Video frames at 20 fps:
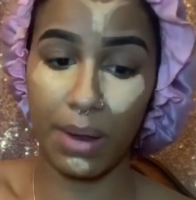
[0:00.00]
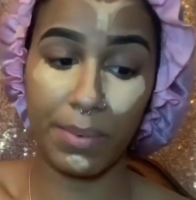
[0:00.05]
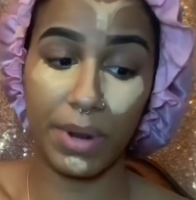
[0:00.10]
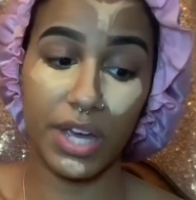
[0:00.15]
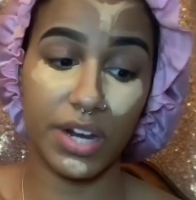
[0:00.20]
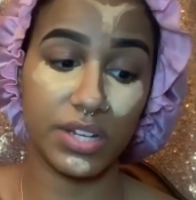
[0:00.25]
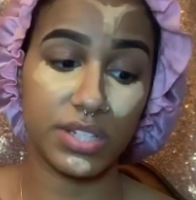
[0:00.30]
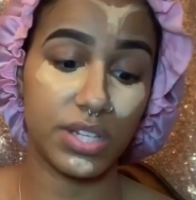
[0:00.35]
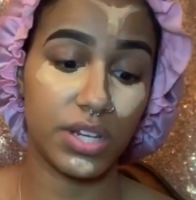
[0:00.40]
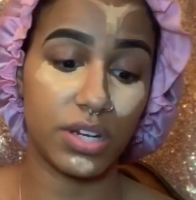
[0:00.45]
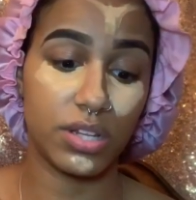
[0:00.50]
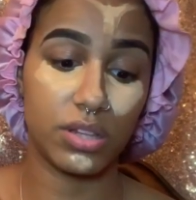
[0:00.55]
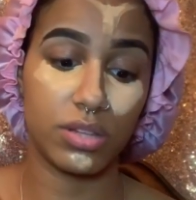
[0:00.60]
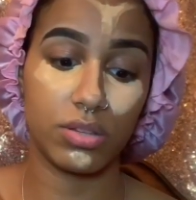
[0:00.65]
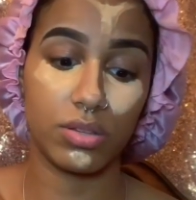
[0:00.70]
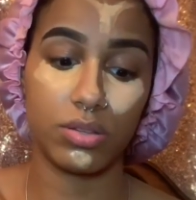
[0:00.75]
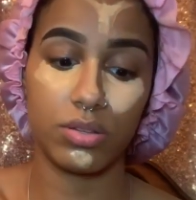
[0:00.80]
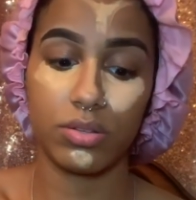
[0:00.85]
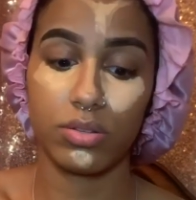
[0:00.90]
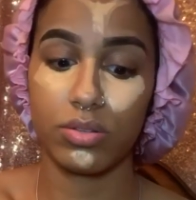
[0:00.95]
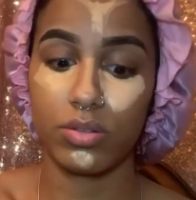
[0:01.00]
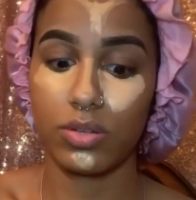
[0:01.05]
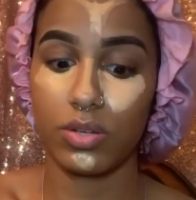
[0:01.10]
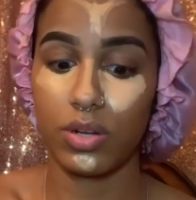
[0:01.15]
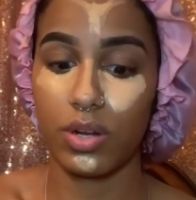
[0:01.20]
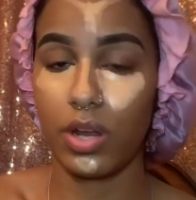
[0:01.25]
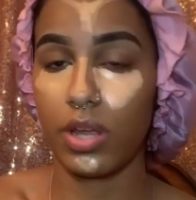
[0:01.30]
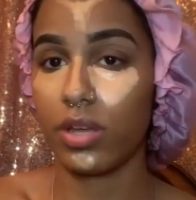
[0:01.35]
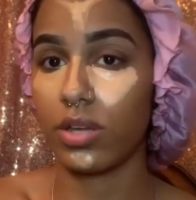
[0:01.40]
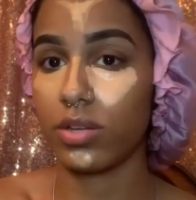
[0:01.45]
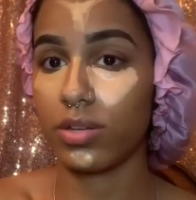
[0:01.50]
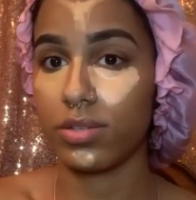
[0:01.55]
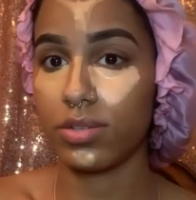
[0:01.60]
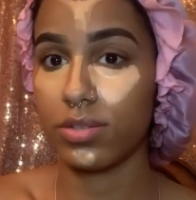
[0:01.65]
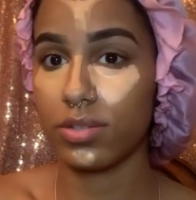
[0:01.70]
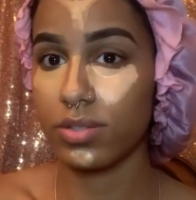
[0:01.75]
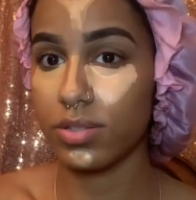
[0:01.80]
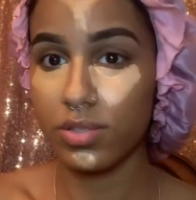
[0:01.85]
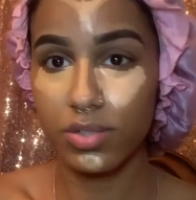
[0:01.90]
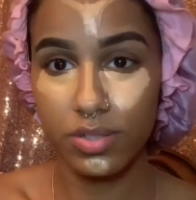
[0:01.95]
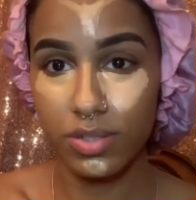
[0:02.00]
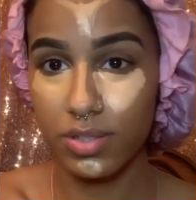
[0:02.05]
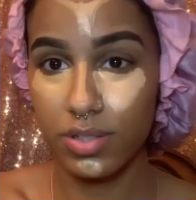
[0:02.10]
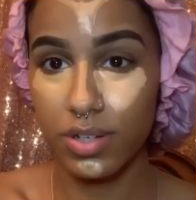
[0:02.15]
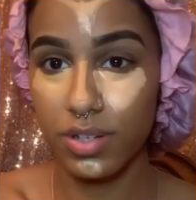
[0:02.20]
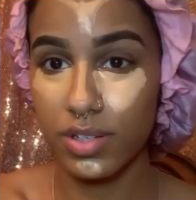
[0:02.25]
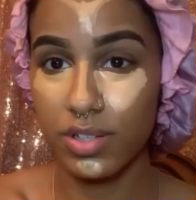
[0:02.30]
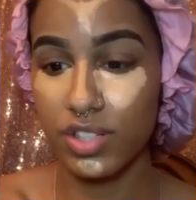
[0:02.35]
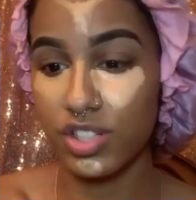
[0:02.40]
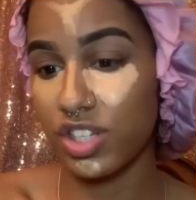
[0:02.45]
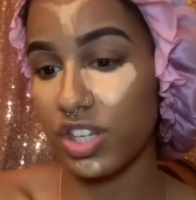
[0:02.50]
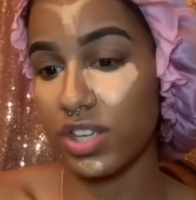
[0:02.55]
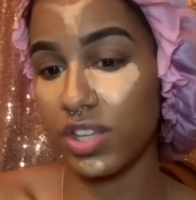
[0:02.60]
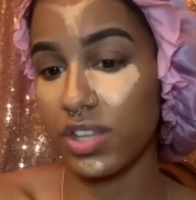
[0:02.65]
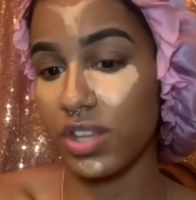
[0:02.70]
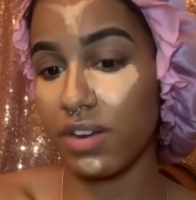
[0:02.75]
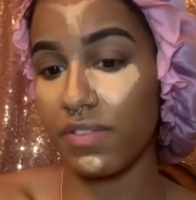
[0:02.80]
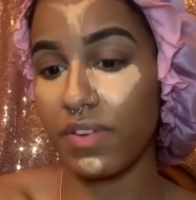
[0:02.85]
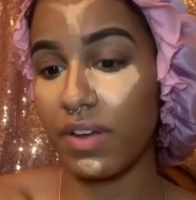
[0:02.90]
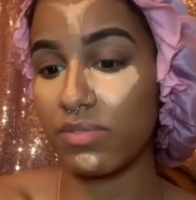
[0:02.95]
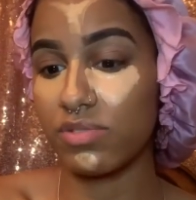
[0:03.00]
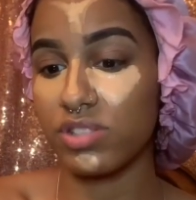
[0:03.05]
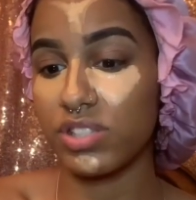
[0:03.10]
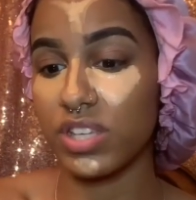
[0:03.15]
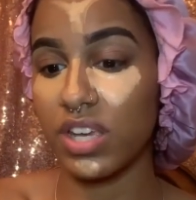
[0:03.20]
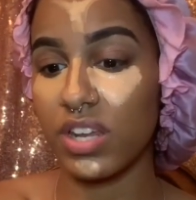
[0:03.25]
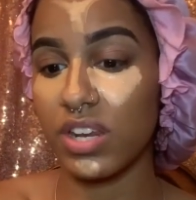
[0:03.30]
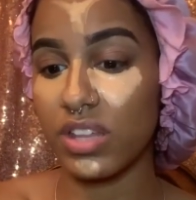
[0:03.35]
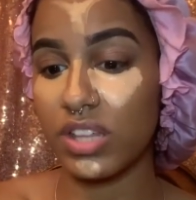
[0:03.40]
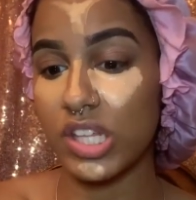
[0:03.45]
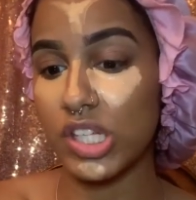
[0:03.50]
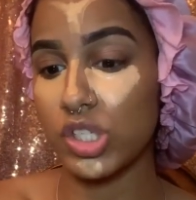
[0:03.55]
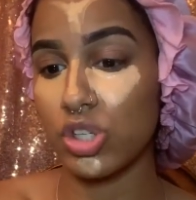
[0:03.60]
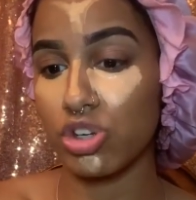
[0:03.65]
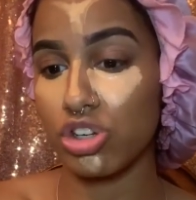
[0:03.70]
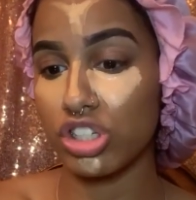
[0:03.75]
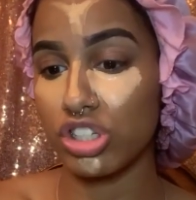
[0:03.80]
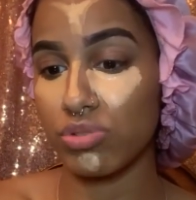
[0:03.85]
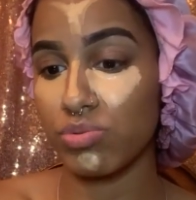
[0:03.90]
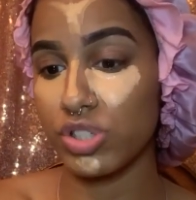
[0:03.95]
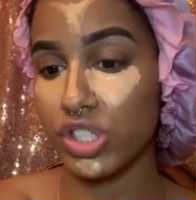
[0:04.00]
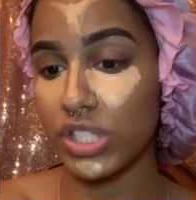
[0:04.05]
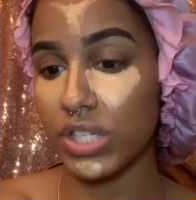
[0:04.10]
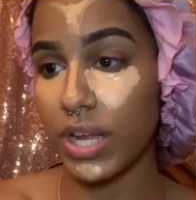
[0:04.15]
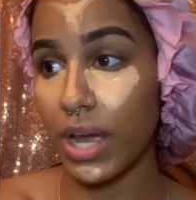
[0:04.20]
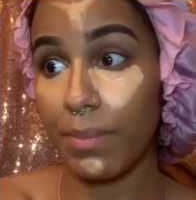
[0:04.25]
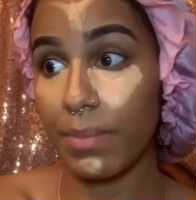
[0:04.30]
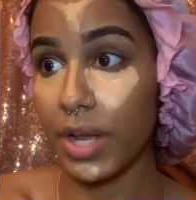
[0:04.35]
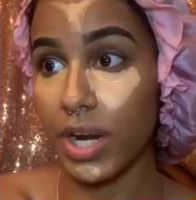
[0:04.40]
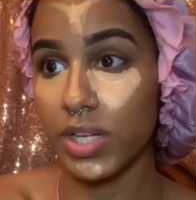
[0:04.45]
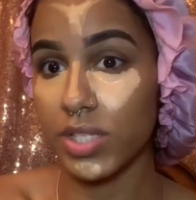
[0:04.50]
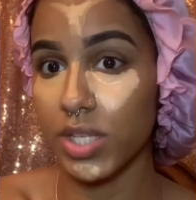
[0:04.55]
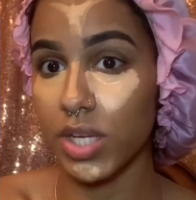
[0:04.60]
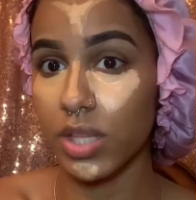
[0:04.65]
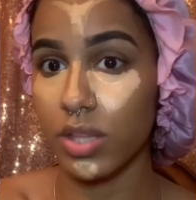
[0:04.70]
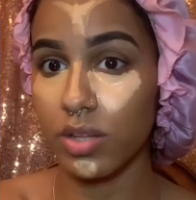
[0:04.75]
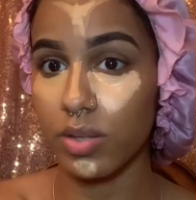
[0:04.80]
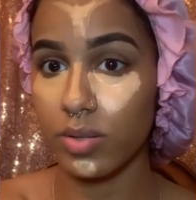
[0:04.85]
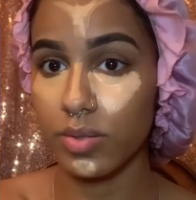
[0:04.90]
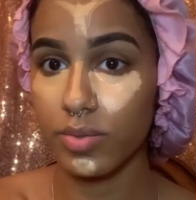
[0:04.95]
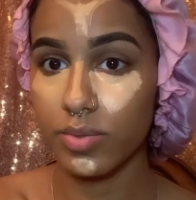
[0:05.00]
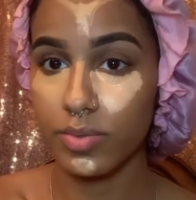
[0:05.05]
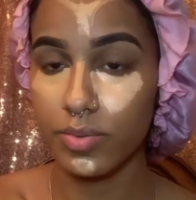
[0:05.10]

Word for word: not going to say nothing. Like, she, he didn't even have to say anything, so she was just like, I'm not going to say nothing.